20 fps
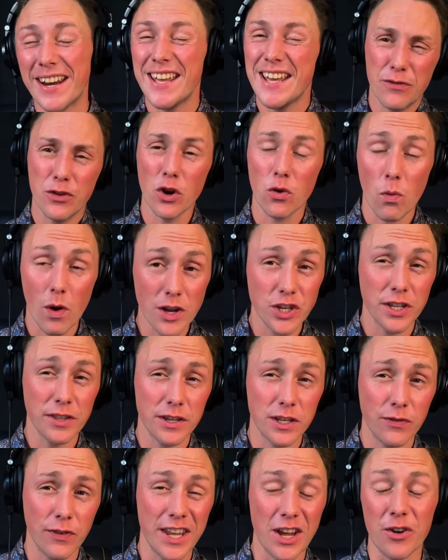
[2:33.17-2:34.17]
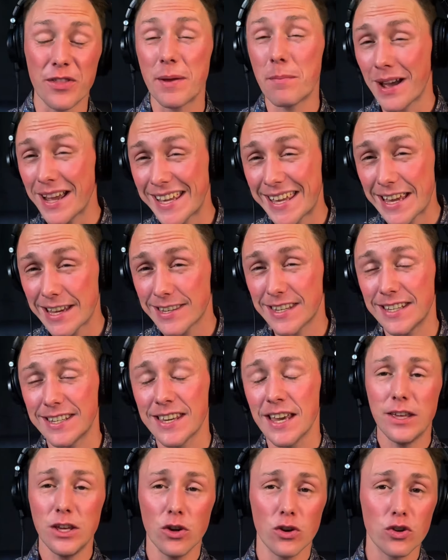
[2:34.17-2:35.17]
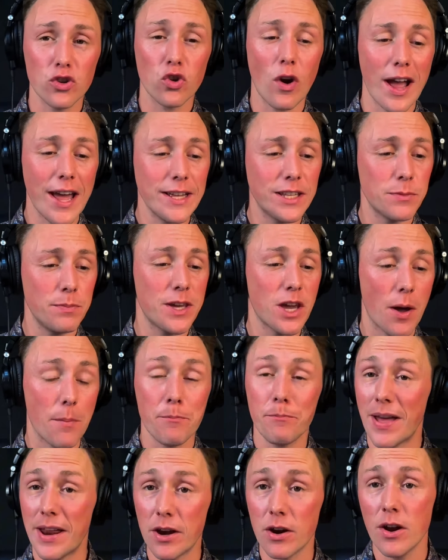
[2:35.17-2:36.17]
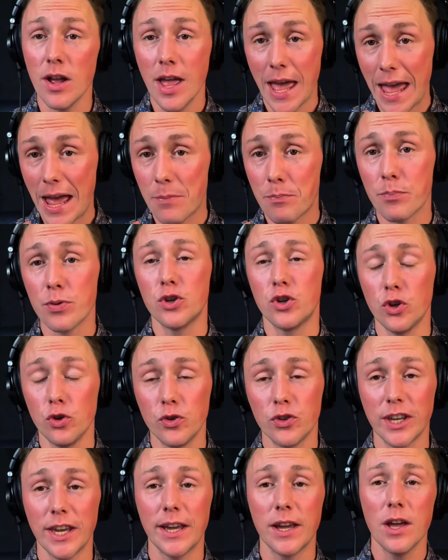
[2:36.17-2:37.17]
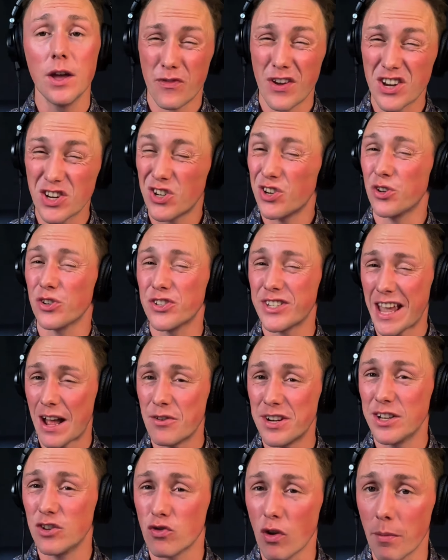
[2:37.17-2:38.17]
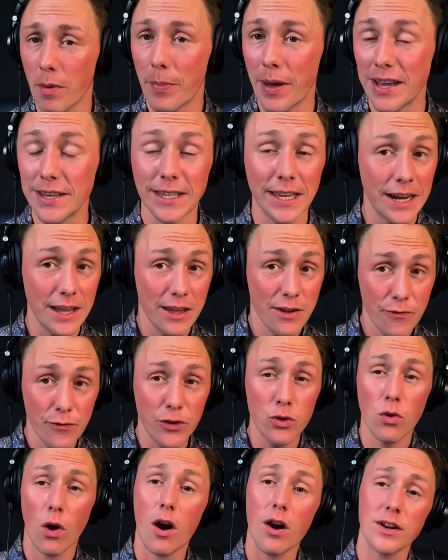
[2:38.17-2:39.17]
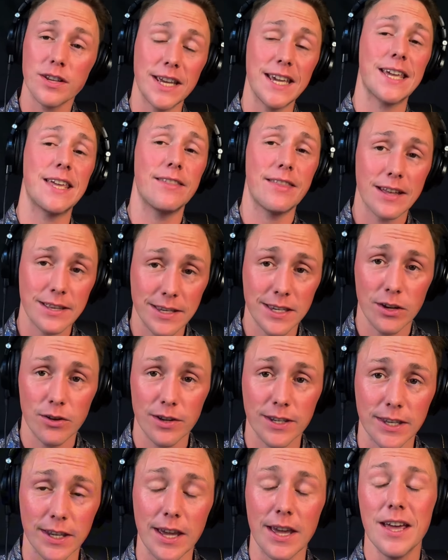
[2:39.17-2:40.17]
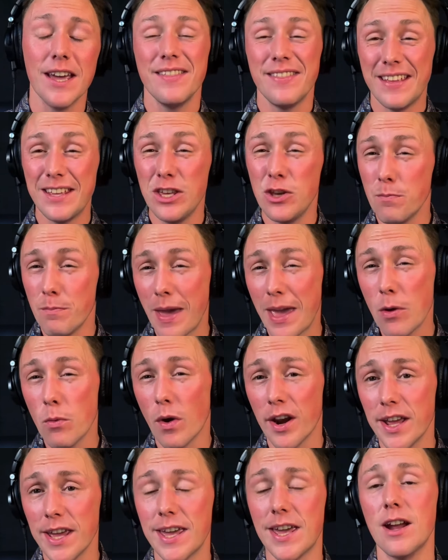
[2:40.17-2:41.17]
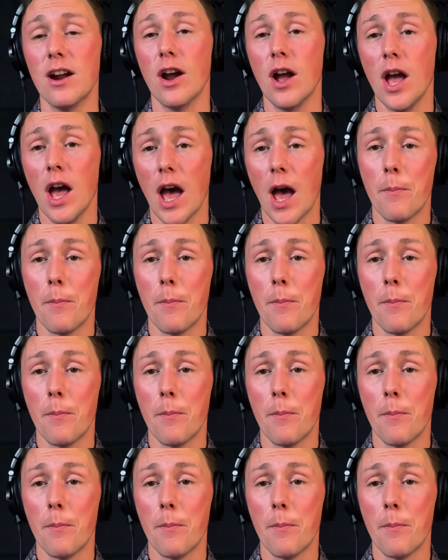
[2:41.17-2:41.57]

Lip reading: but if you're watching this video, then my guess is that you're trying to become better at producing professional sounding drum and bass. And if you are taking that seriously, then you may want to hear